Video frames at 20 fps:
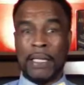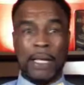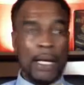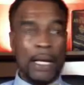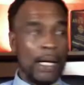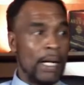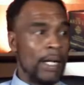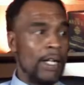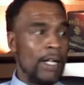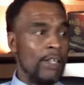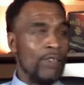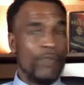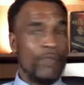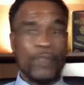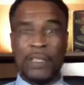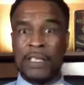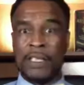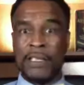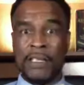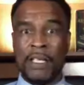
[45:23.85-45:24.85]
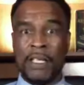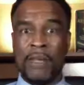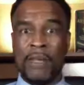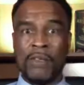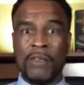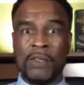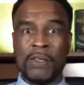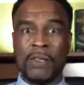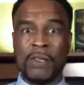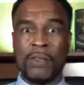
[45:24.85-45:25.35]
Heinz
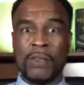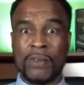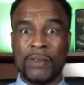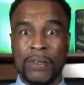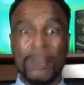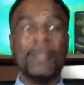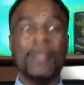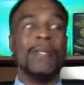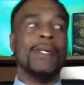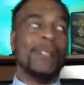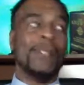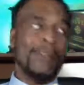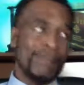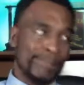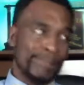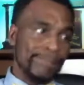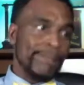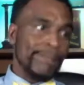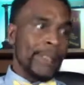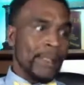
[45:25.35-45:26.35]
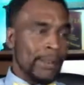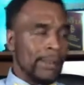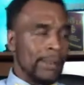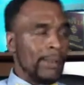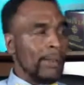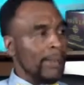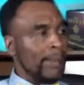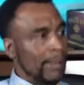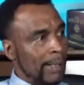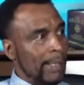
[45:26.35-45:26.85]
57 sauce,
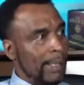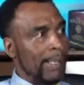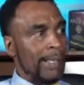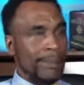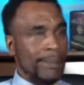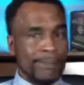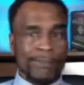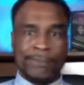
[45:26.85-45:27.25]
yeah,